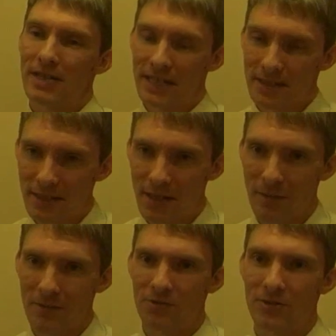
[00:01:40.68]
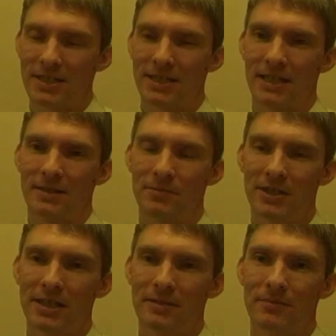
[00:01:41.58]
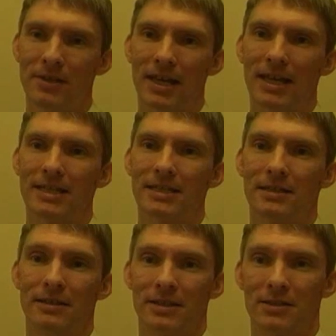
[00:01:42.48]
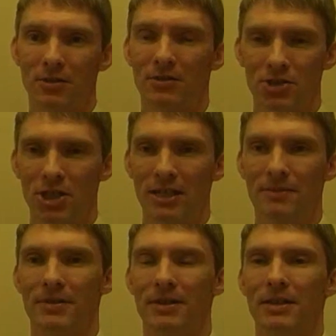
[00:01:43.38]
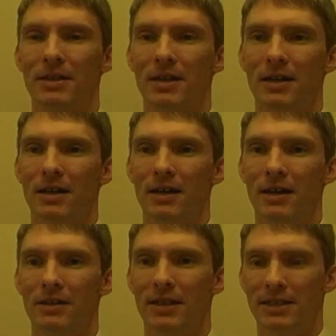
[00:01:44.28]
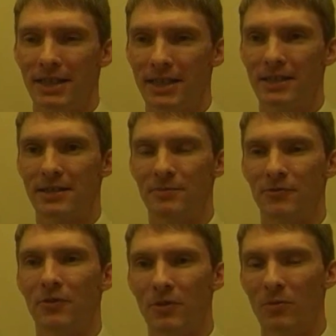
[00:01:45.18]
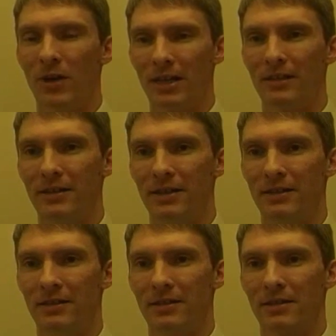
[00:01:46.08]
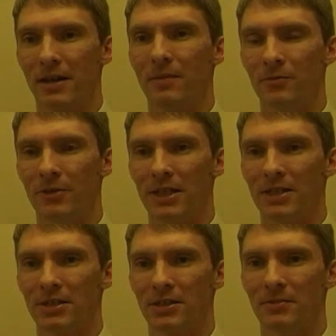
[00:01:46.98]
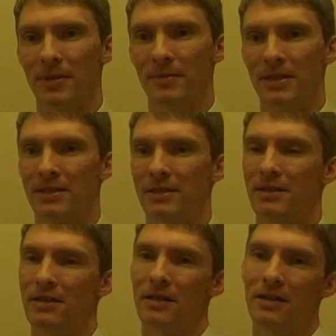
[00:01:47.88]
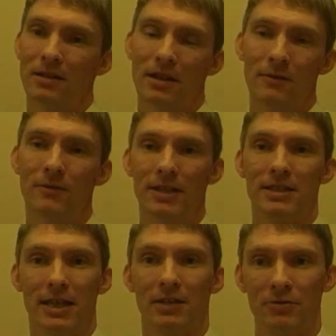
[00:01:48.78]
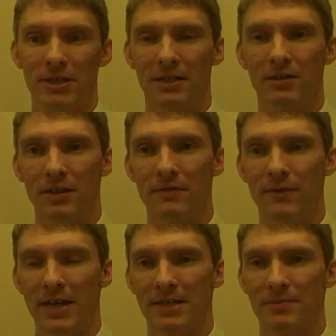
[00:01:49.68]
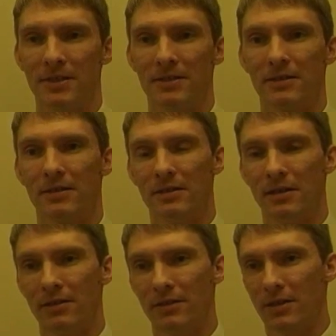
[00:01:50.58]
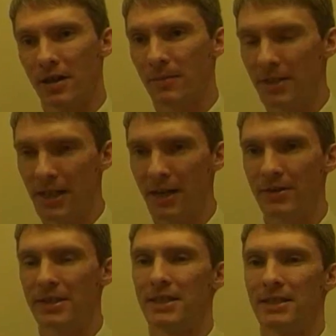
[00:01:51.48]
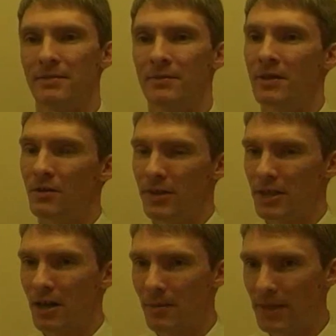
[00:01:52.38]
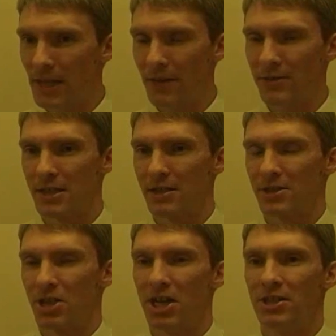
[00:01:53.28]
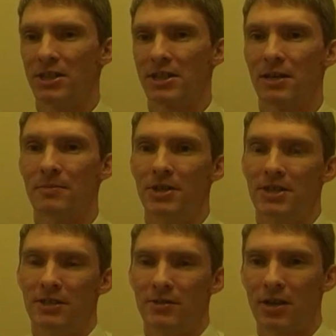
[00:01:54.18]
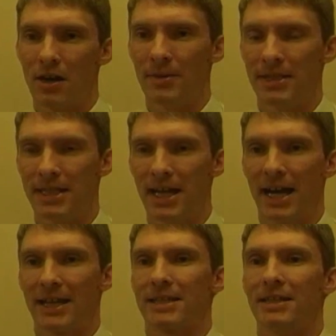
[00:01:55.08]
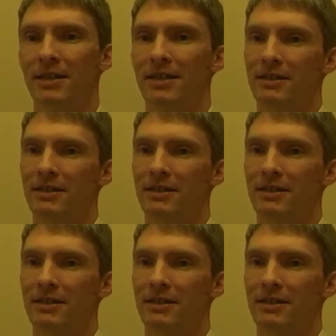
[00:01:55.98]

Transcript: getting the carbon trust standard, putting it in place, and it's not cheap. And they did it to perform well in this carbon reduction commitment and hopefully to get a return on investment on the carbon allowance system. With the carbon allowances changing so much into a carbon tax,